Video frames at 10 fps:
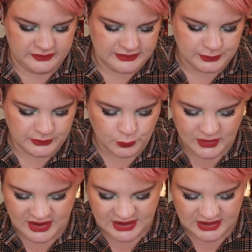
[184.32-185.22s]
this one
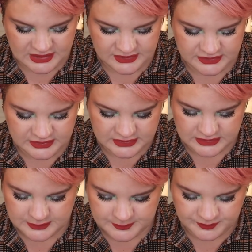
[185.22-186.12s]
weighed
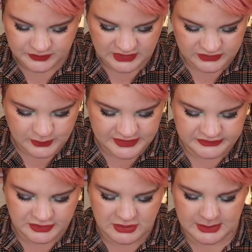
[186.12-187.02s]

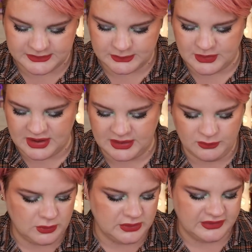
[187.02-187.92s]
20 grams when I
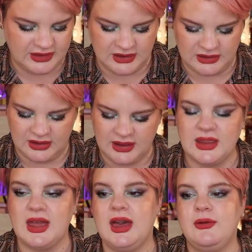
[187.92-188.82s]
rolled it in. I
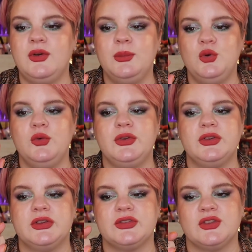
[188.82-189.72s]
have
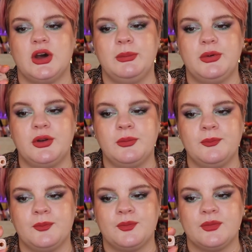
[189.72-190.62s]
removed the stopper,
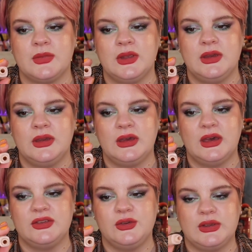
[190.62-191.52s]

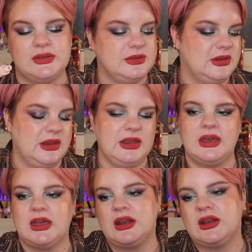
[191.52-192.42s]
as you can see,
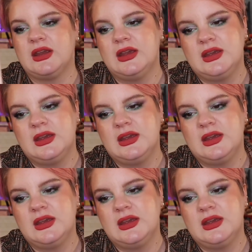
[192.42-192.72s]
and